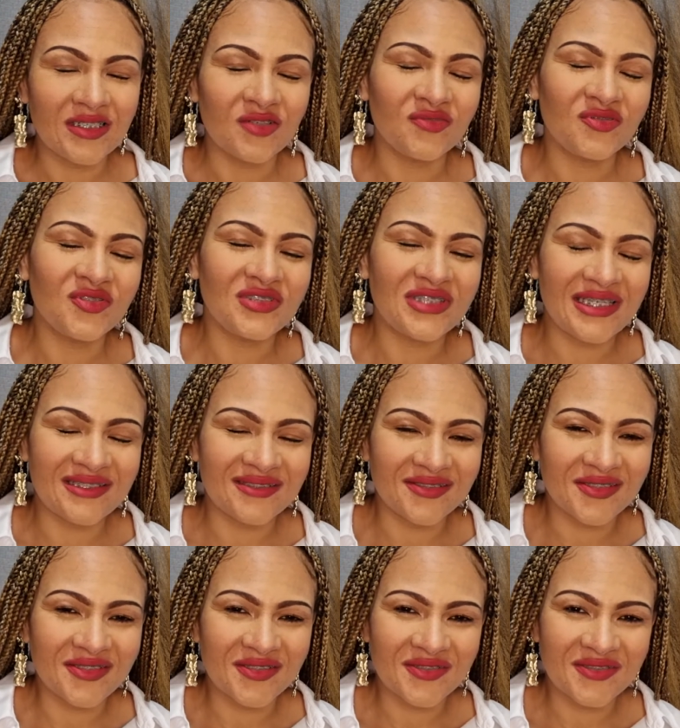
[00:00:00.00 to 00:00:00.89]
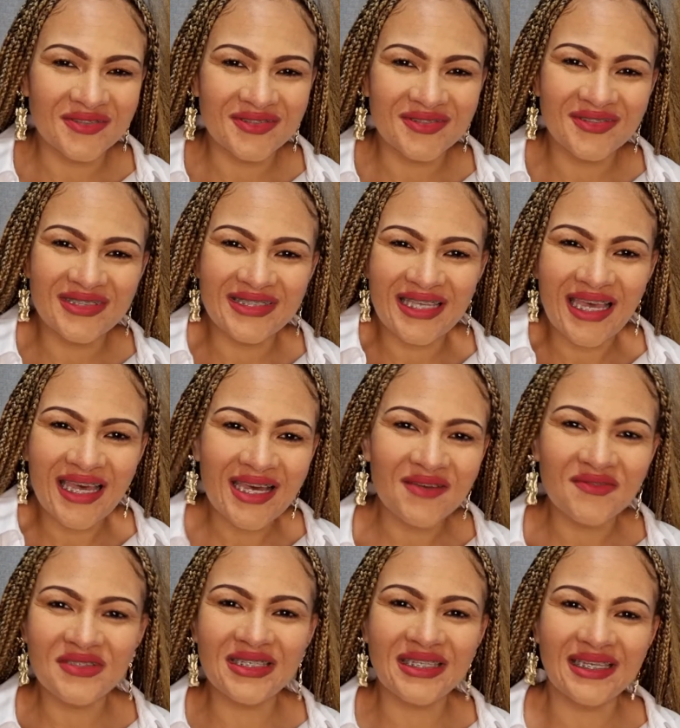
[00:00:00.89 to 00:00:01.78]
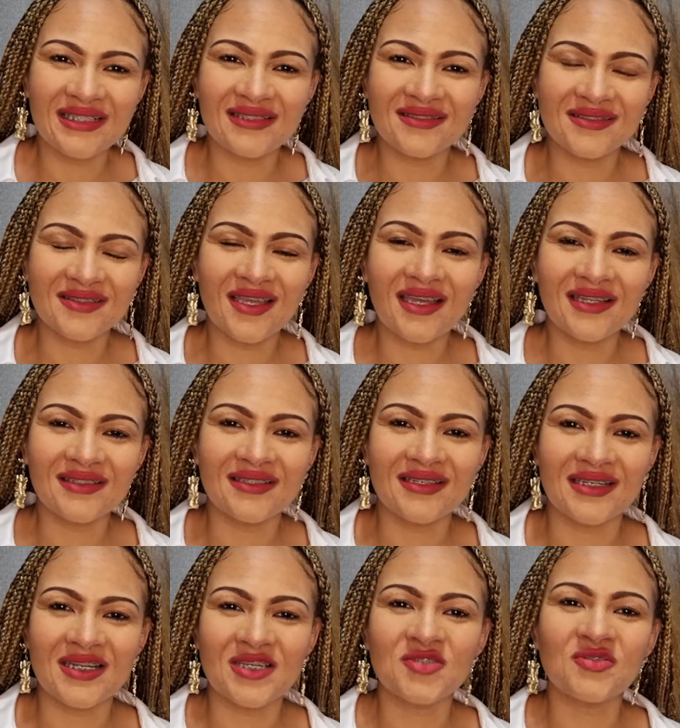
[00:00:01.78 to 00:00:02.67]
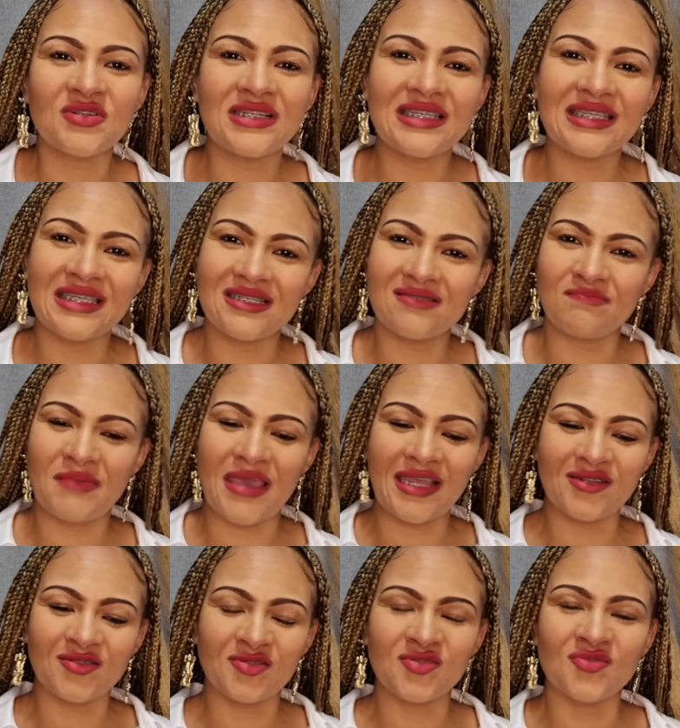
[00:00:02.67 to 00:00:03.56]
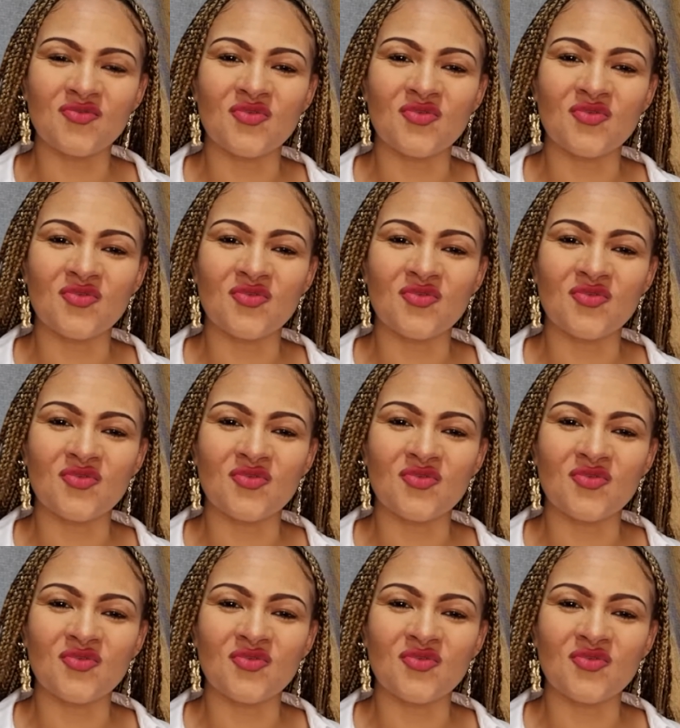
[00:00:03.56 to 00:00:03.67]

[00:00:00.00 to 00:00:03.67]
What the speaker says: few days ago, so yeah, we can start gradually get back to